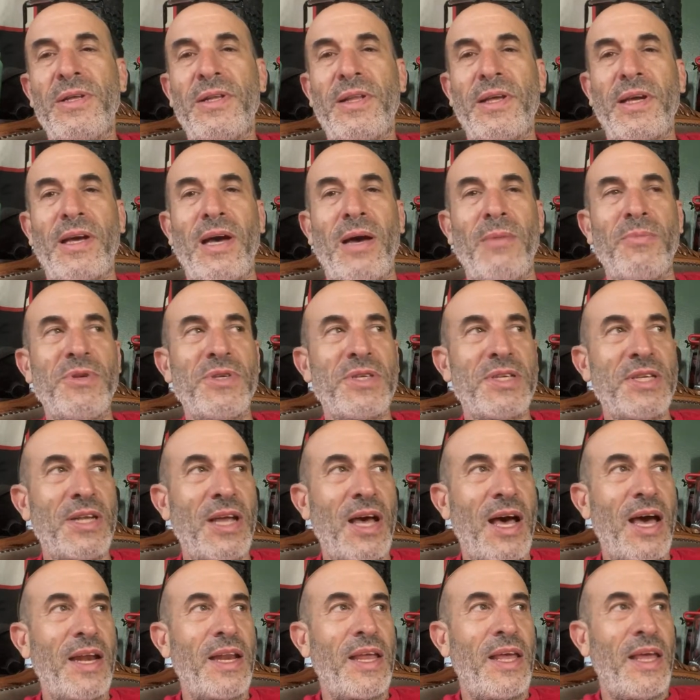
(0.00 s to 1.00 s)
Like I'm just
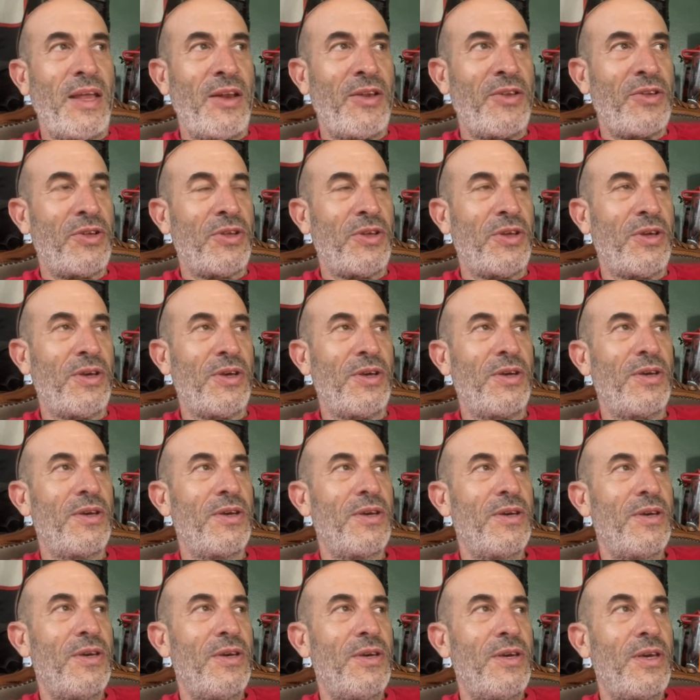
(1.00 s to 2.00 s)
not into,
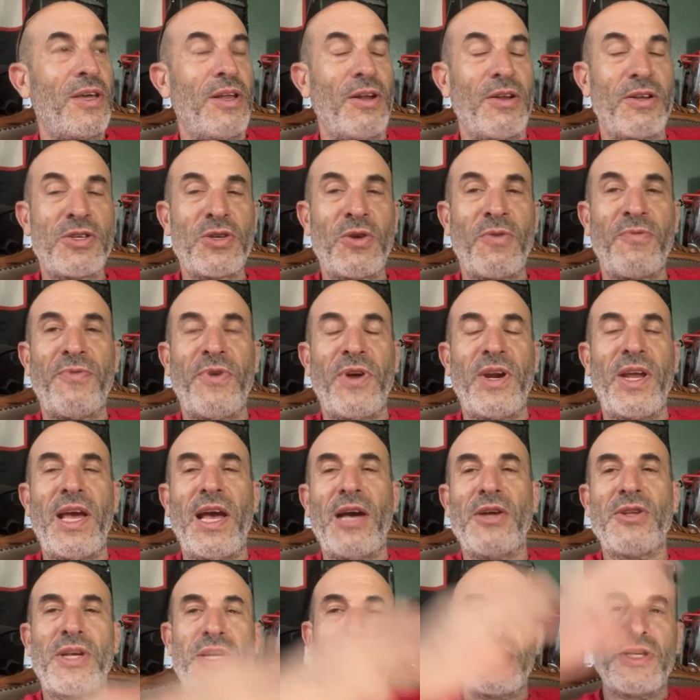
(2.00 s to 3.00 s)
it's so funny
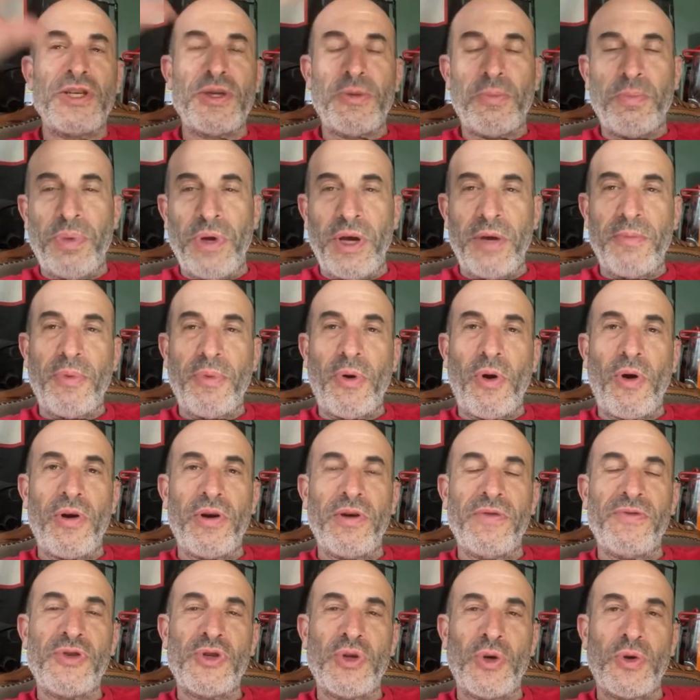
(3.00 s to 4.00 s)
how like it's such a big part
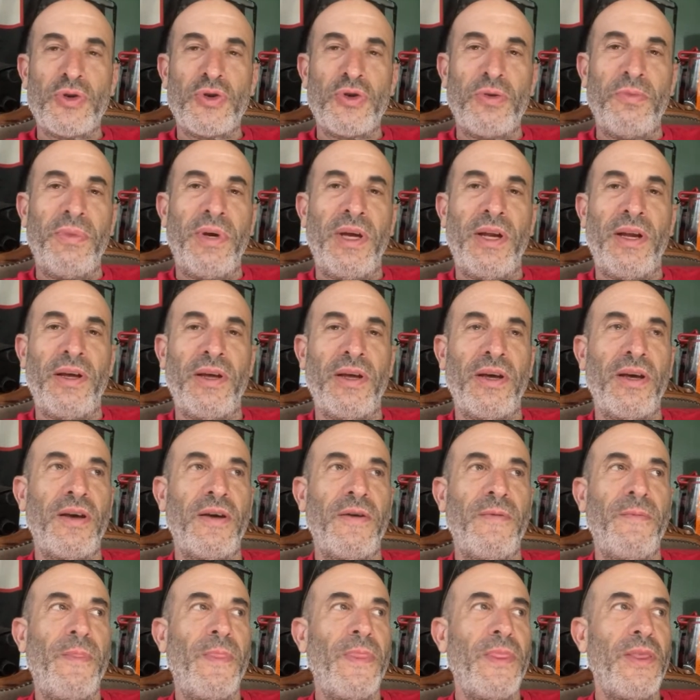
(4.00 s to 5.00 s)
of social
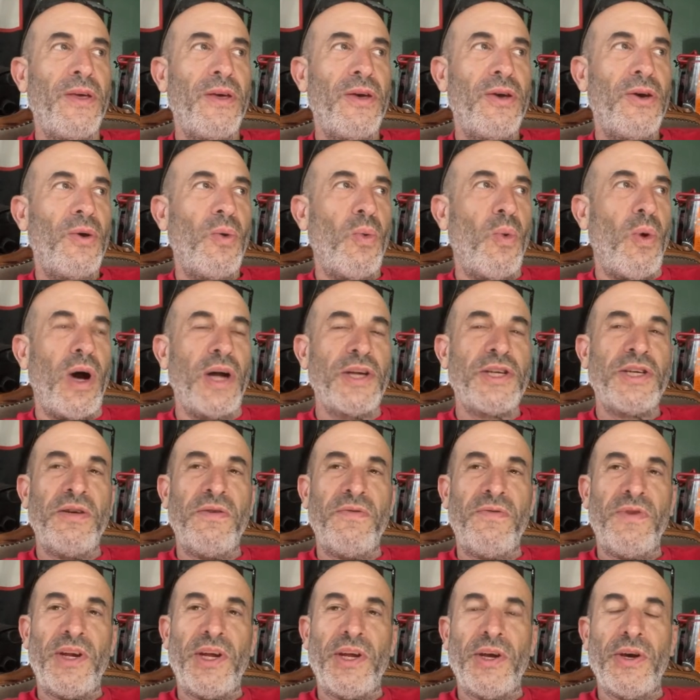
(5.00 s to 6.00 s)
media,
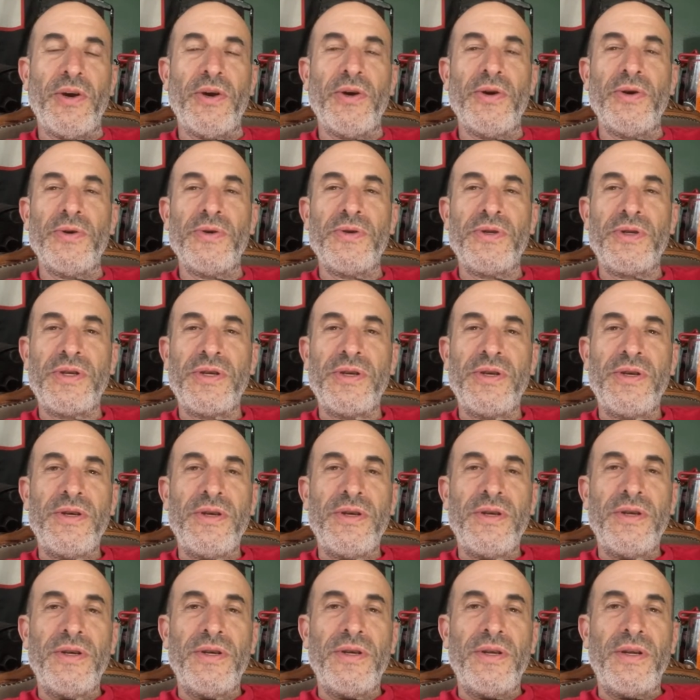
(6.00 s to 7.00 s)
watching videos
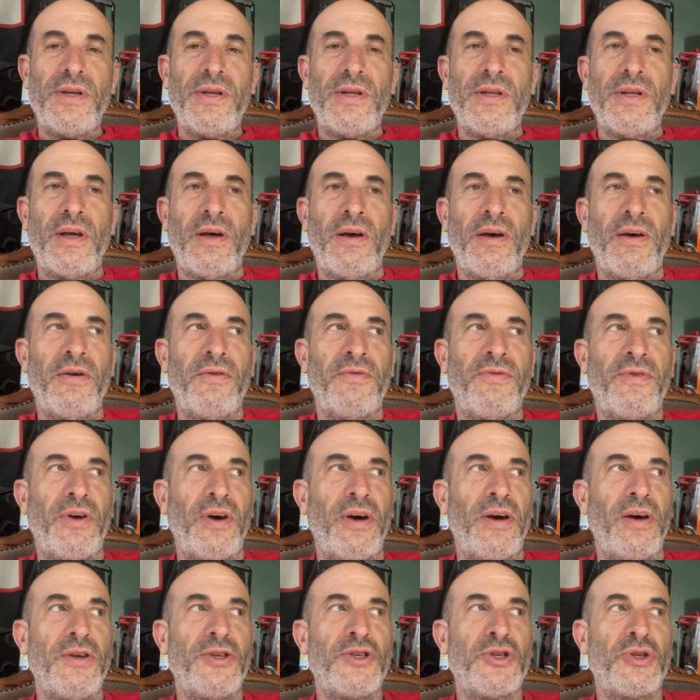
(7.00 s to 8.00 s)

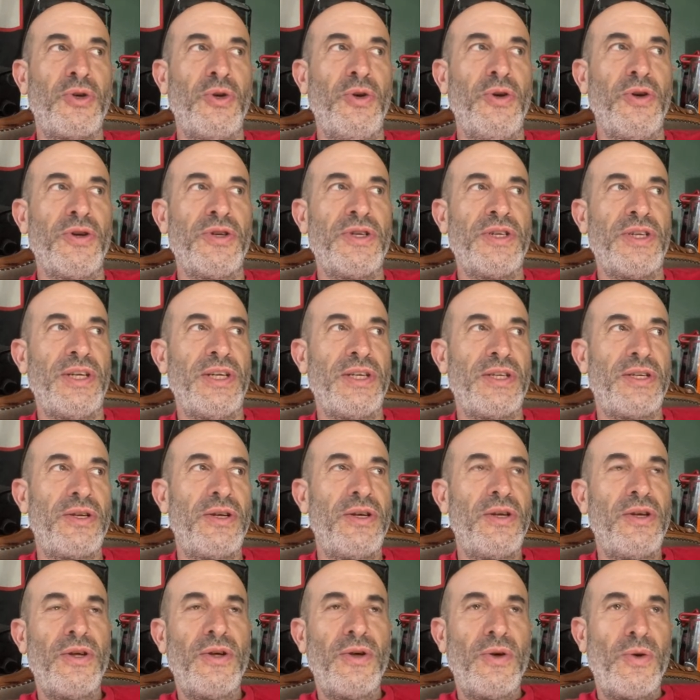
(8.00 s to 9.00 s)
of scooters is
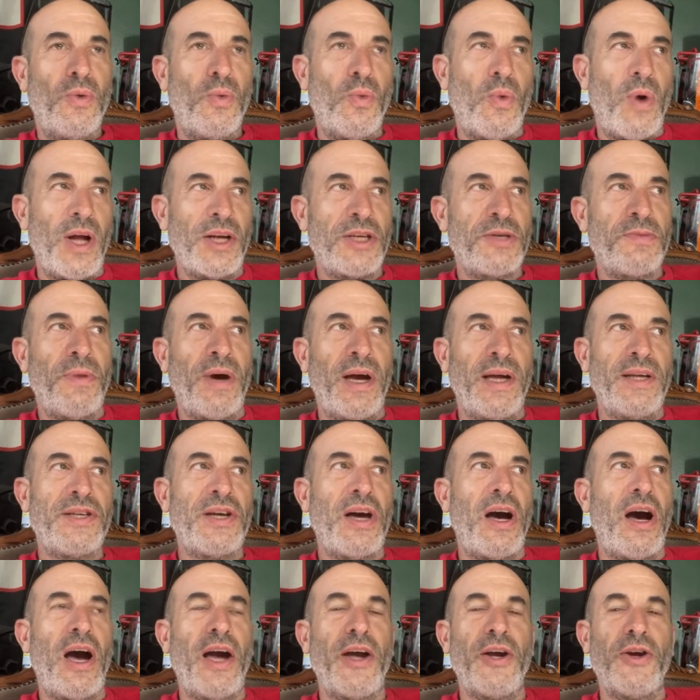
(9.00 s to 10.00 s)
watch my
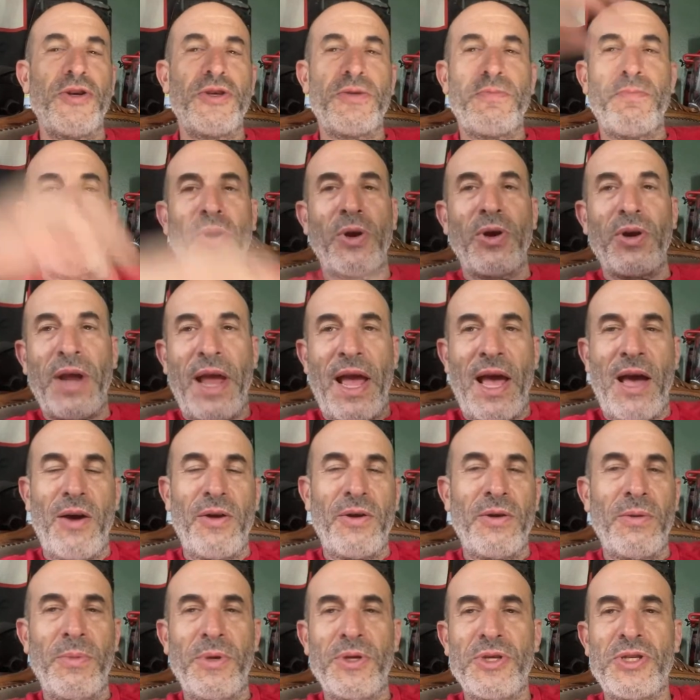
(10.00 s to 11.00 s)
tires burn out
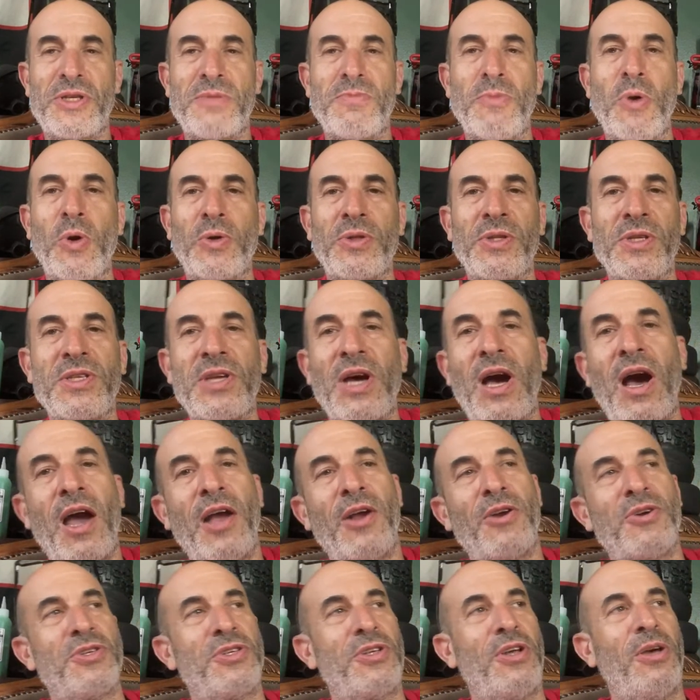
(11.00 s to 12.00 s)
and I'm gonna smoke the
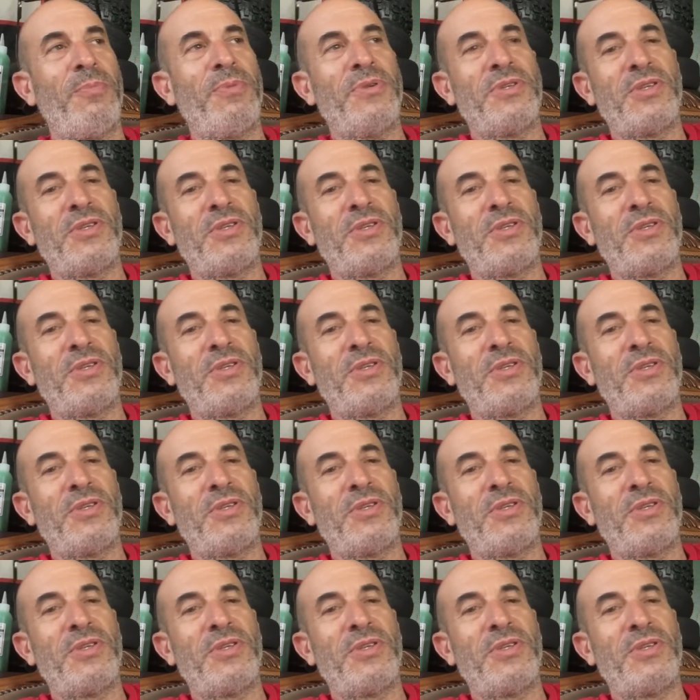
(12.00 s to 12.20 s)
tires up.